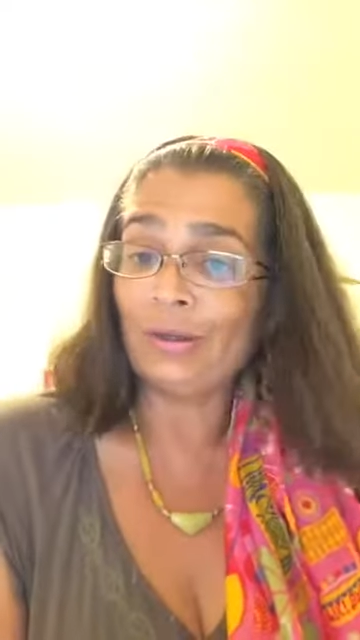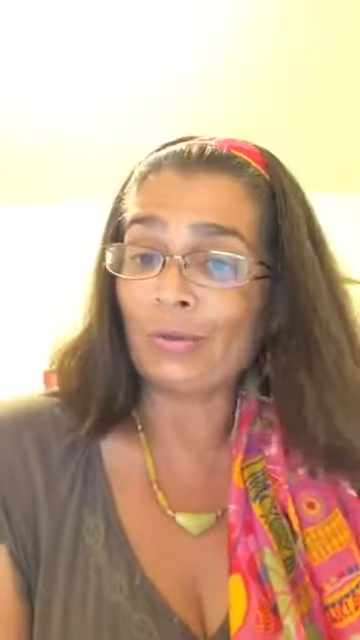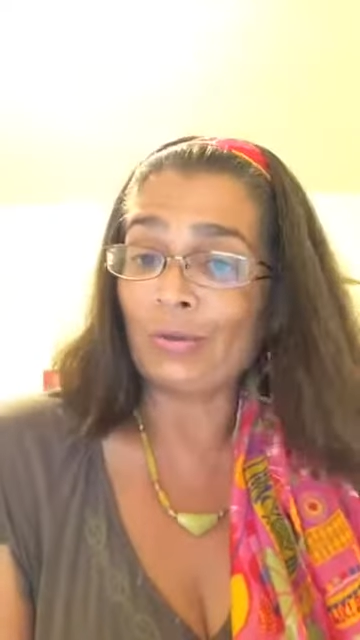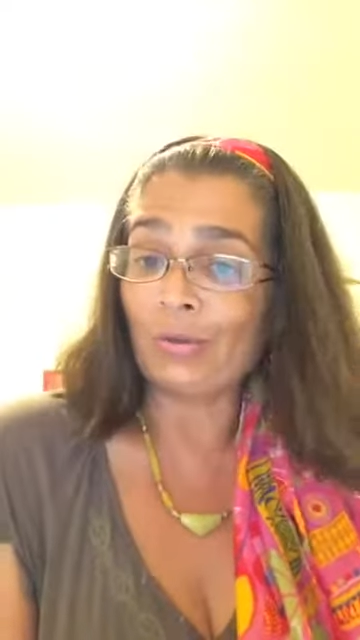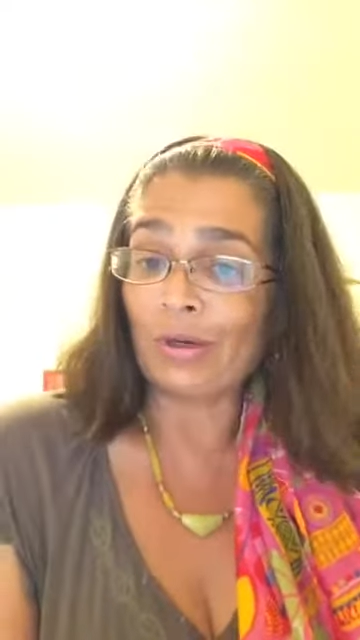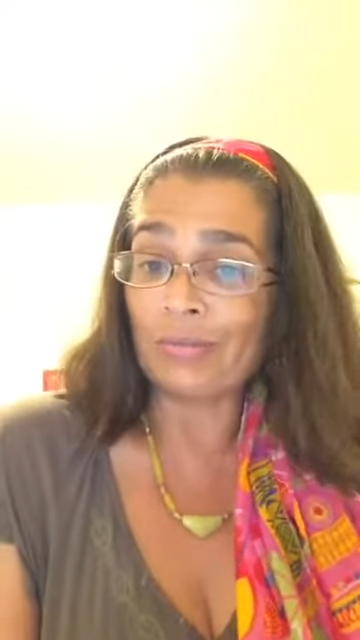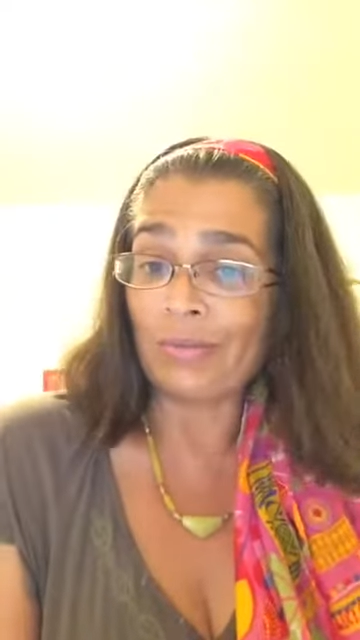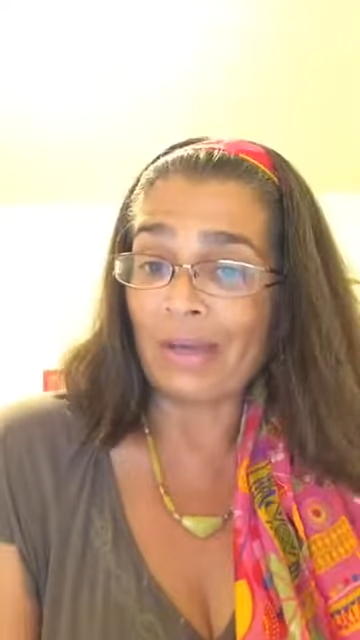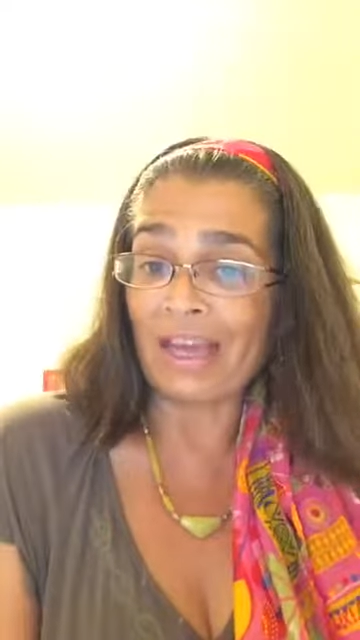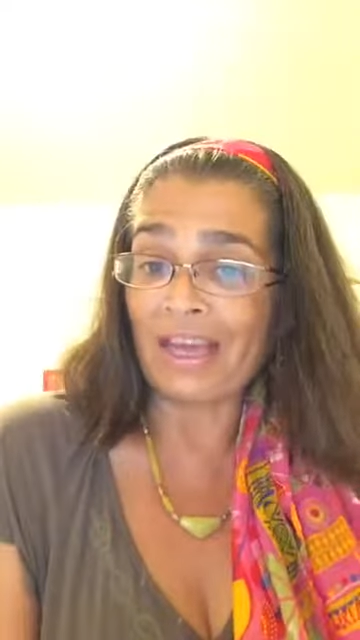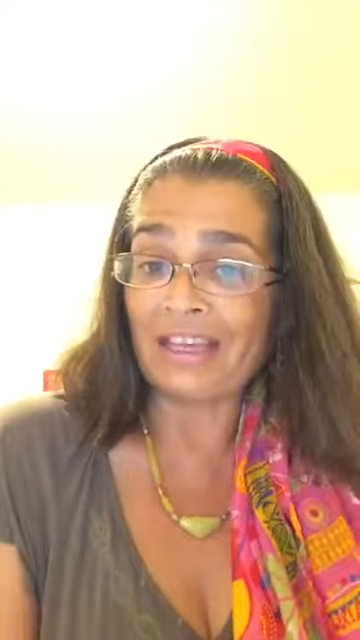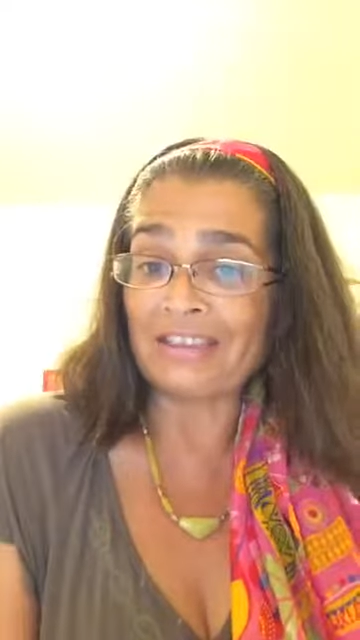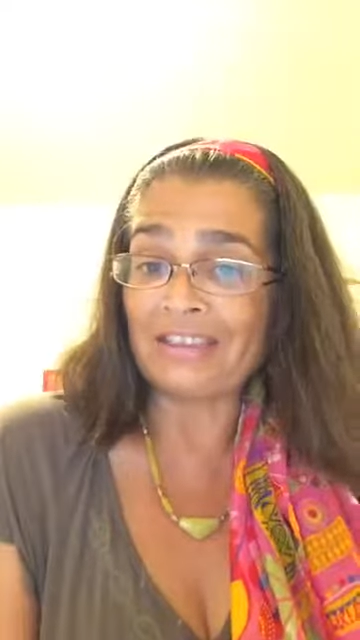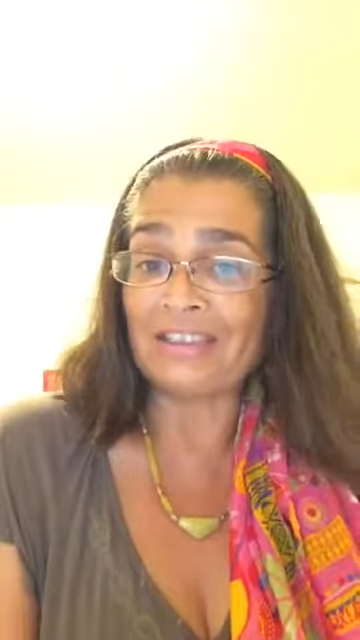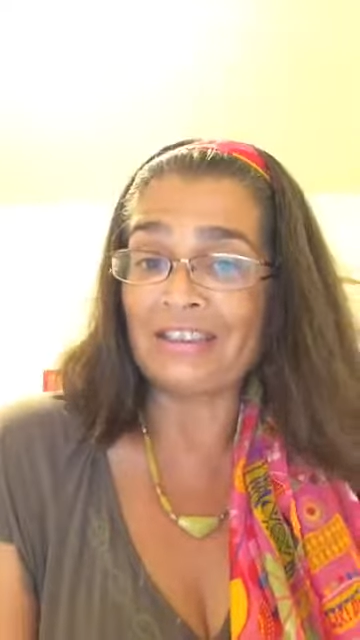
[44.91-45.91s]
run
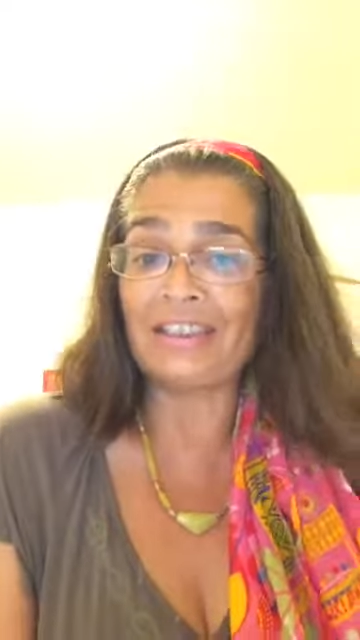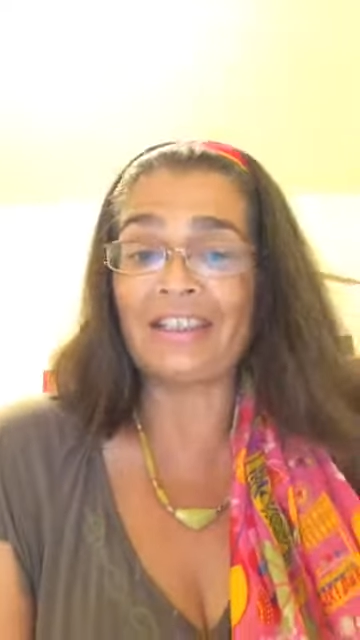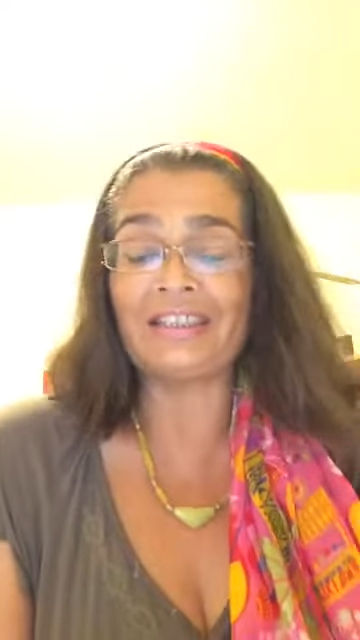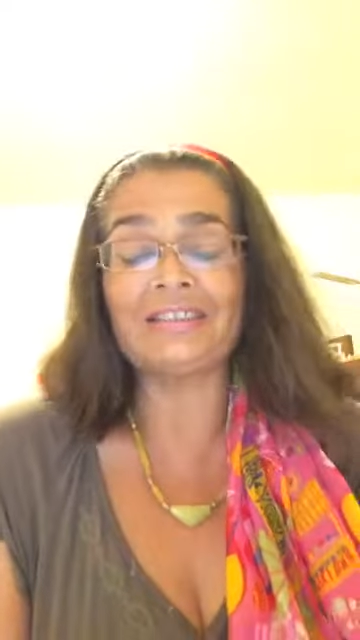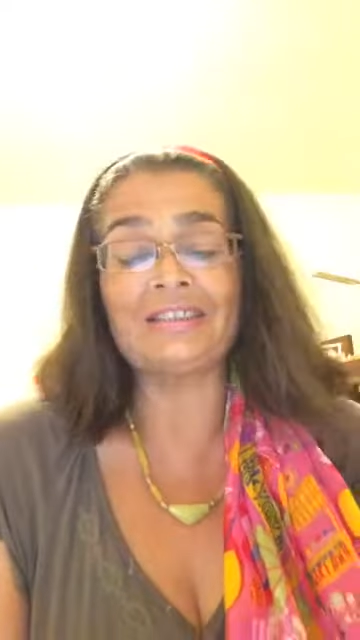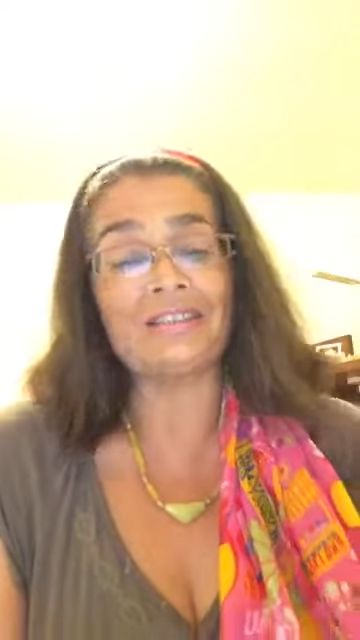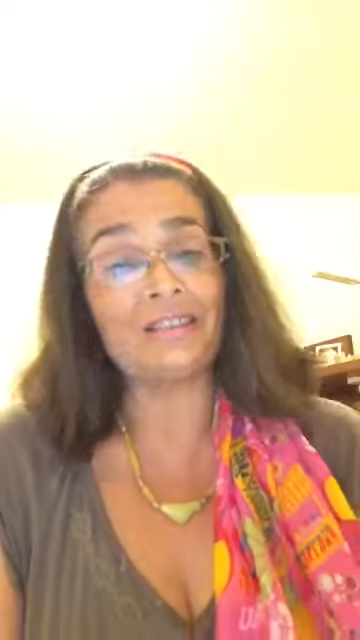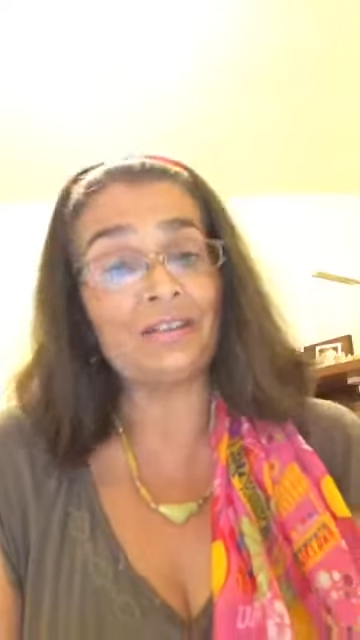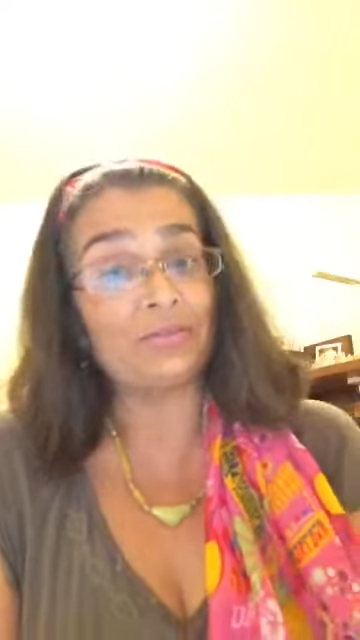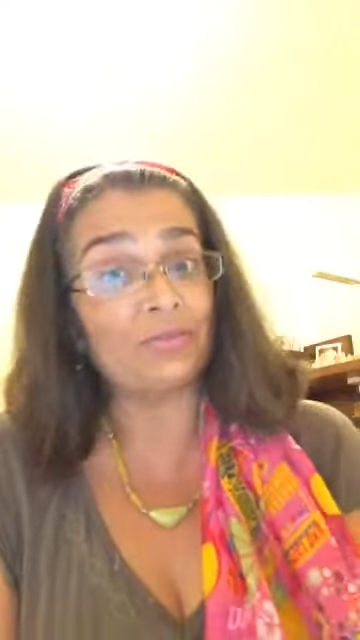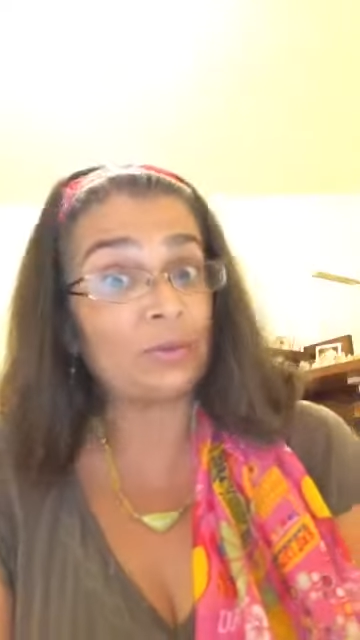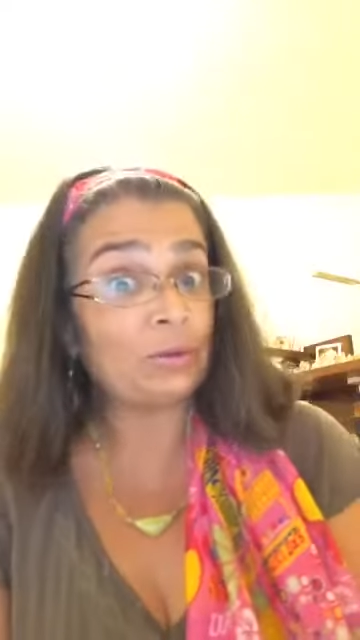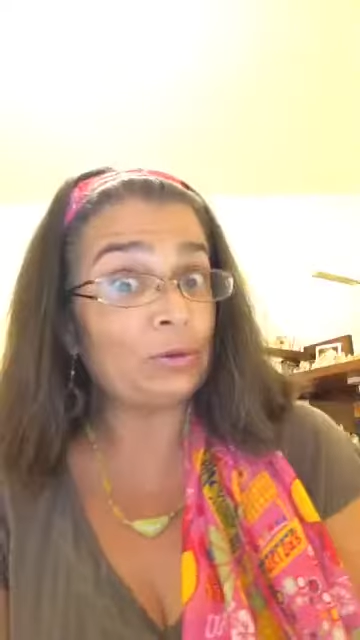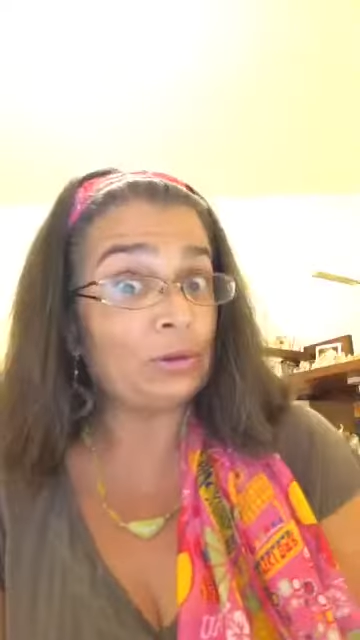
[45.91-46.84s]
past you, see if you